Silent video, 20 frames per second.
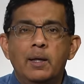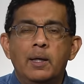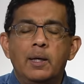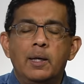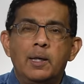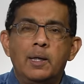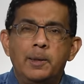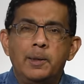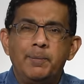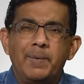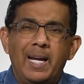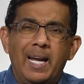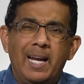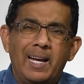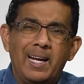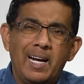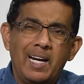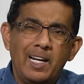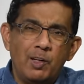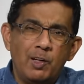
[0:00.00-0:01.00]
a
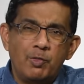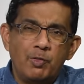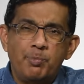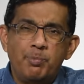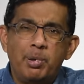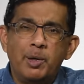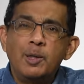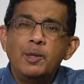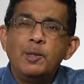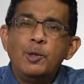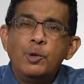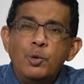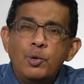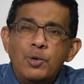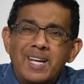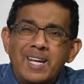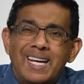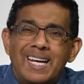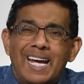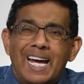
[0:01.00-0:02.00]
kind of
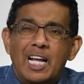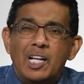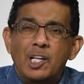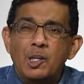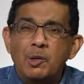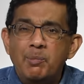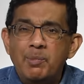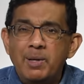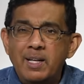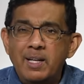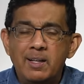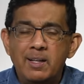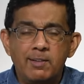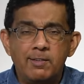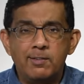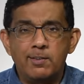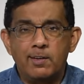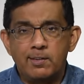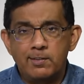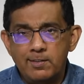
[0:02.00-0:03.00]
polluting element in
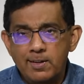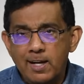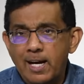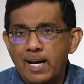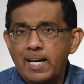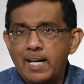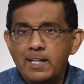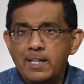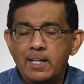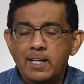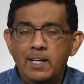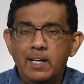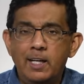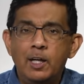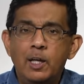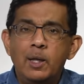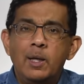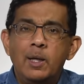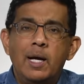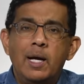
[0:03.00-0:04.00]
society,
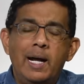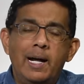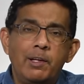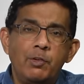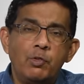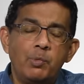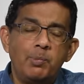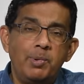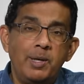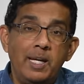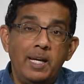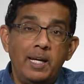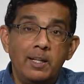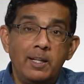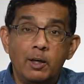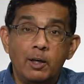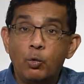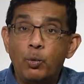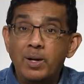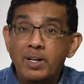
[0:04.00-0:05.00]
as being
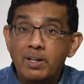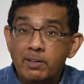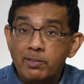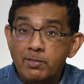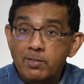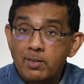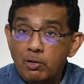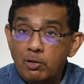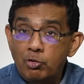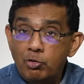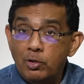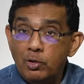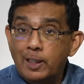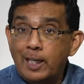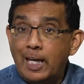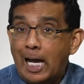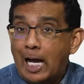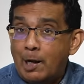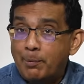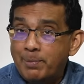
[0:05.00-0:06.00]
the quintessential
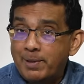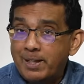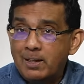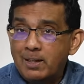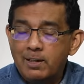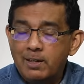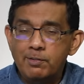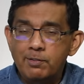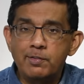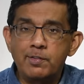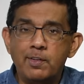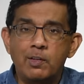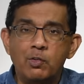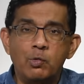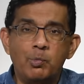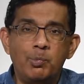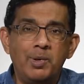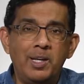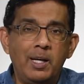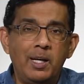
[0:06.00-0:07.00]
capitalists, as
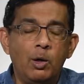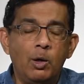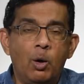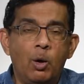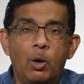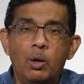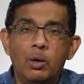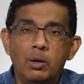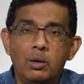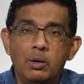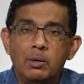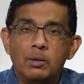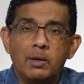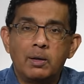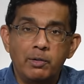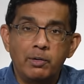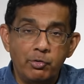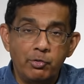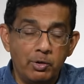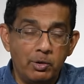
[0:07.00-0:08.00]
being all
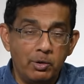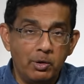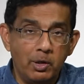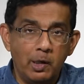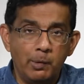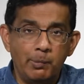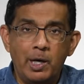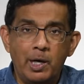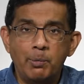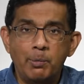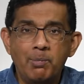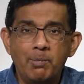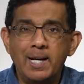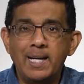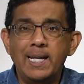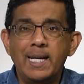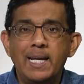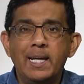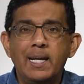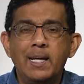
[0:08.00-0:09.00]
concerned about
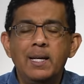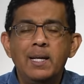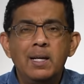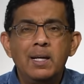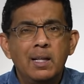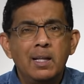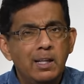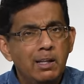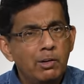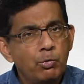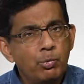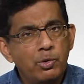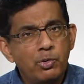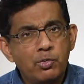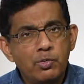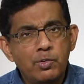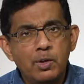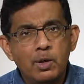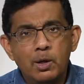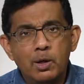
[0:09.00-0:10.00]
money. This
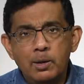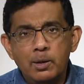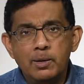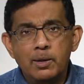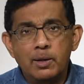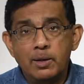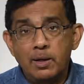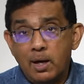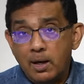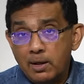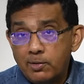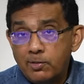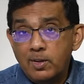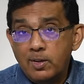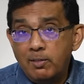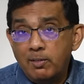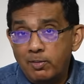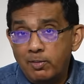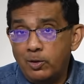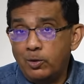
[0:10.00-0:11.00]
was the
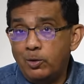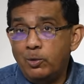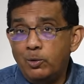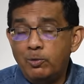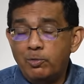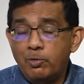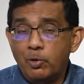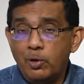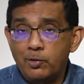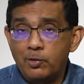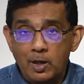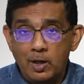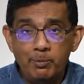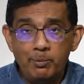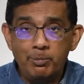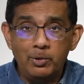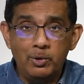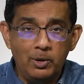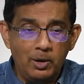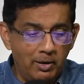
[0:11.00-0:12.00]
Nazi view, for
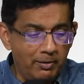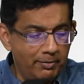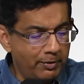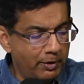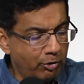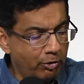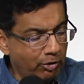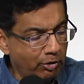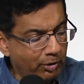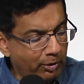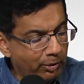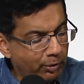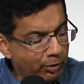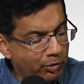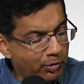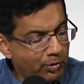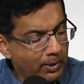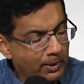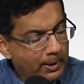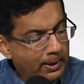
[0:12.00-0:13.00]
example, of the
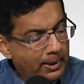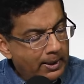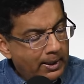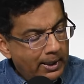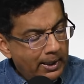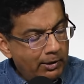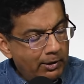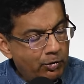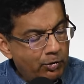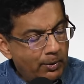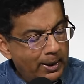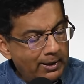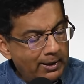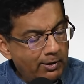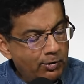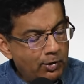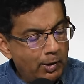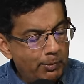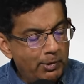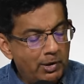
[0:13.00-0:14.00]
Jews. And so
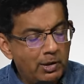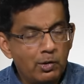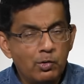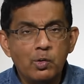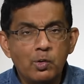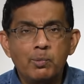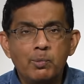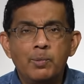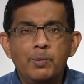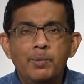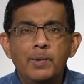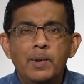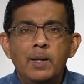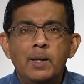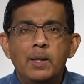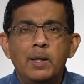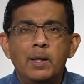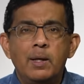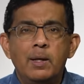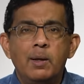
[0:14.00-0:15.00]
anti-Semitism
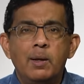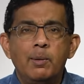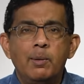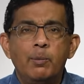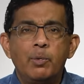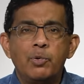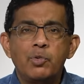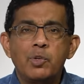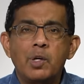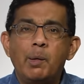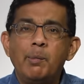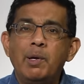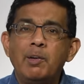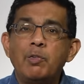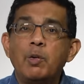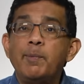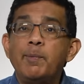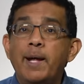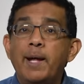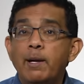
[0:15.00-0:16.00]
was coming
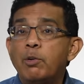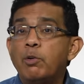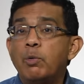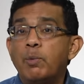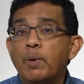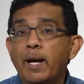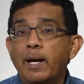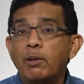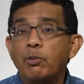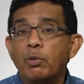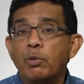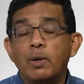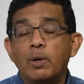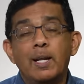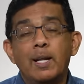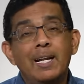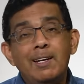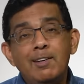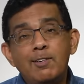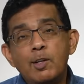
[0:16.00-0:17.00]
from that direction.
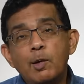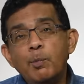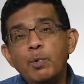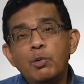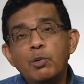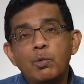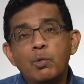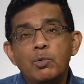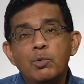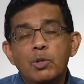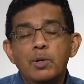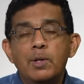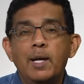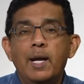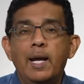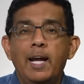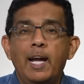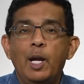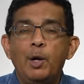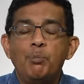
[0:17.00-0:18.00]
Anti-Semitism
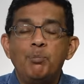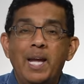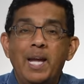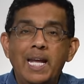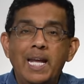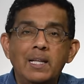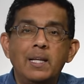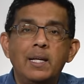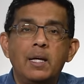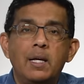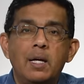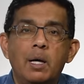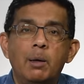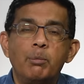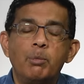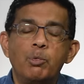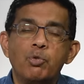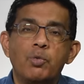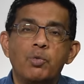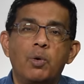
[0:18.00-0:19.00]
today mainly
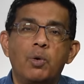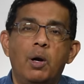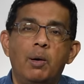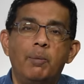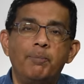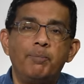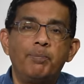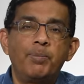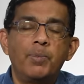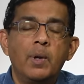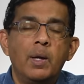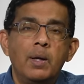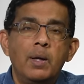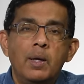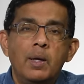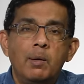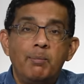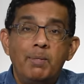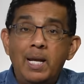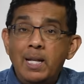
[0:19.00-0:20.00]
comes from
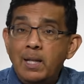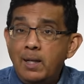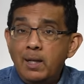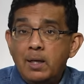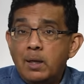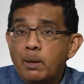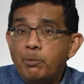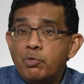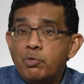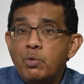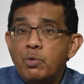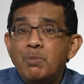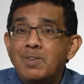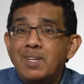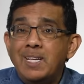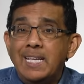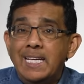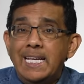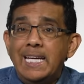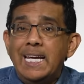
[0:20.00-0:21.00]

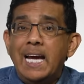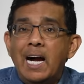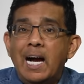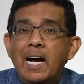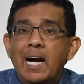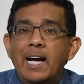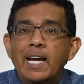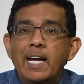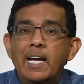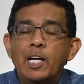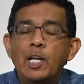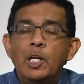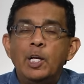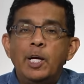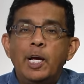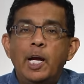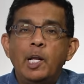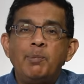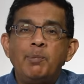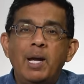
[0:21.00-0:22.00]
DEI.
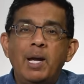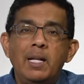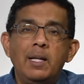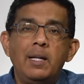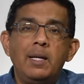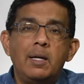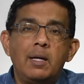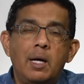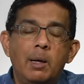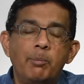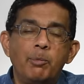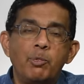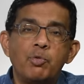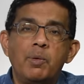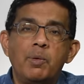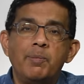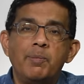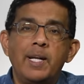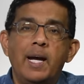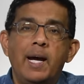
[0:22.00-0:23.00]
It mainly comes
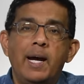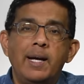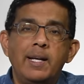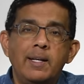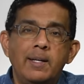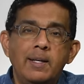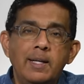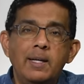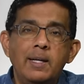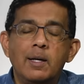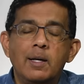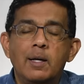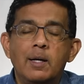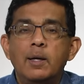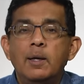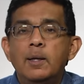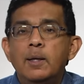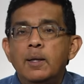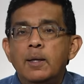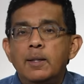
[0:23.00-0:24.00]
from the
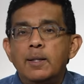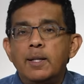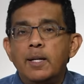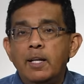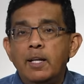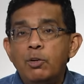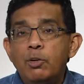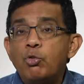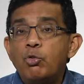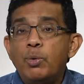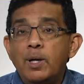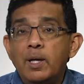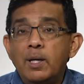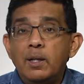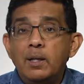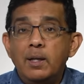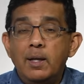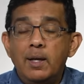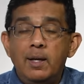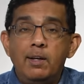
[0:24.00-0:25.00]
idea that
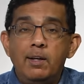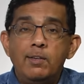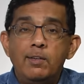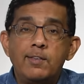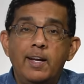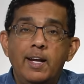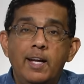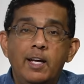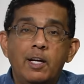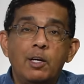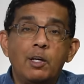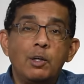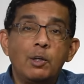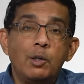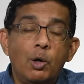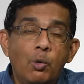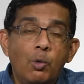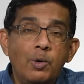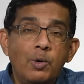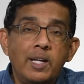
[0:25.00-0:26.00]
Israel is a
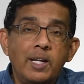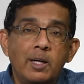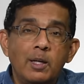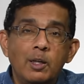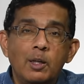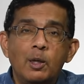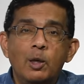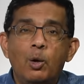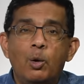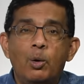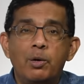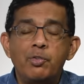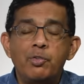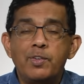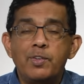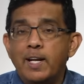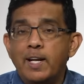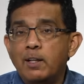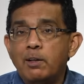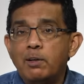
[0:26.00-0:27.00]
colonial or
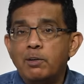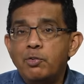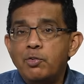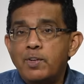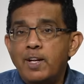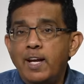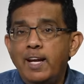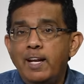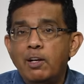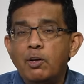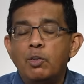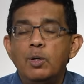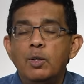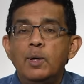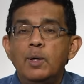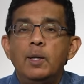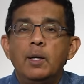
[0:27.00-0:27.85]
settler state.